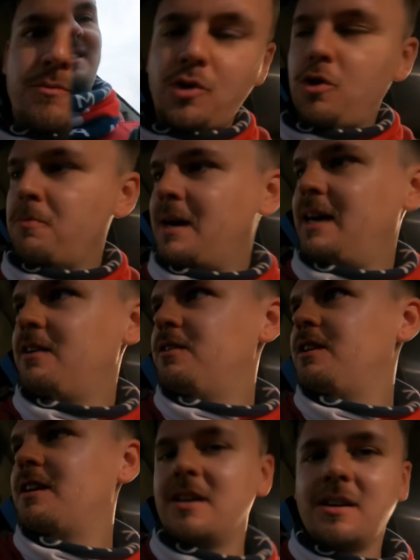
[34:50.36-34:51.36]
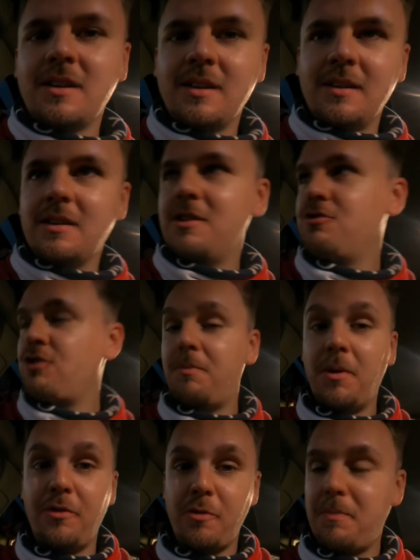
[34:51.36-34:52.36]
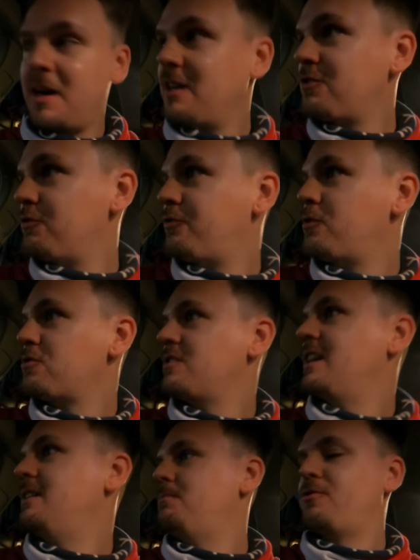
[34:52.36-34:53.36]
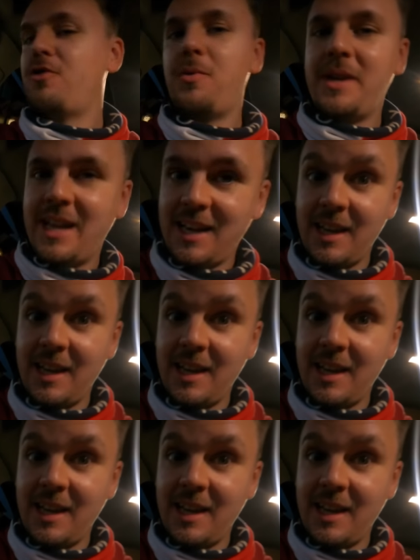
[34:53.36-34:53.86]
Royal Mail can drop off for Parcel Force now before we get